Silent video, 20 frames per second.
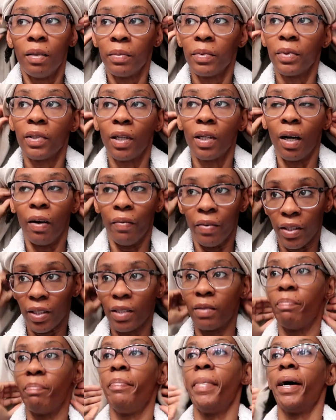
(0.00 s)
let me cover
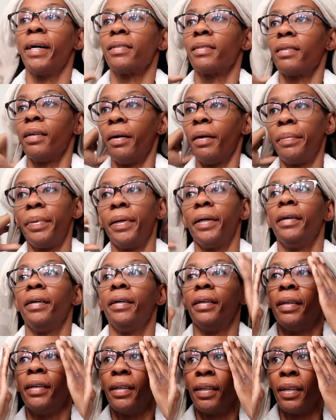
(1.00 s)
this mess up.
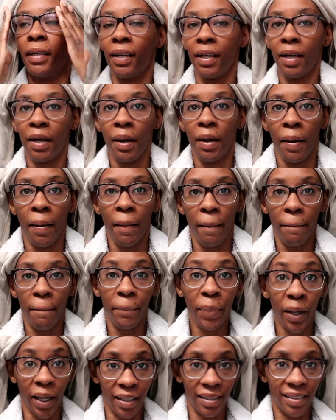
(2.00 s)

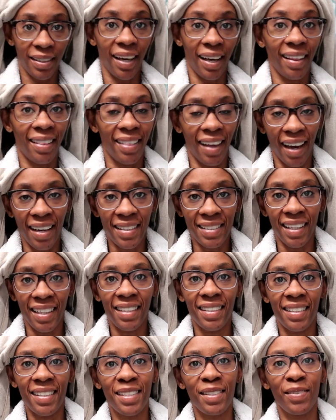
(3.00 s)
But that is the
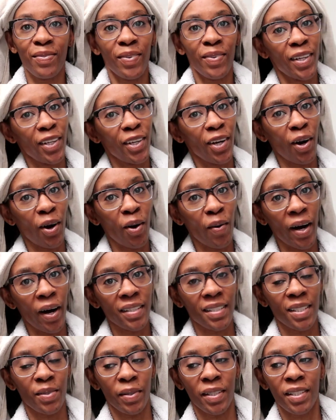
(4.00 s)
end of this video. I just